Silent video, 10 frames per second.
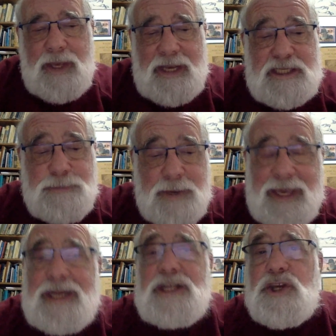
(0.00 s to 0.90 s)
is
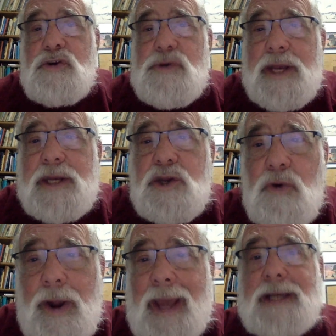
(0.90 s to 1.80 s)
beginning to create
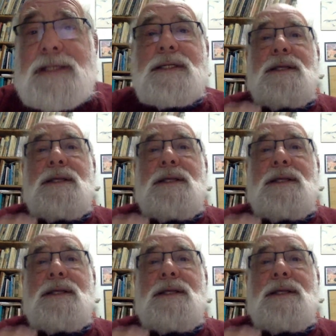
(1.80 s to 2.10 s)
cracks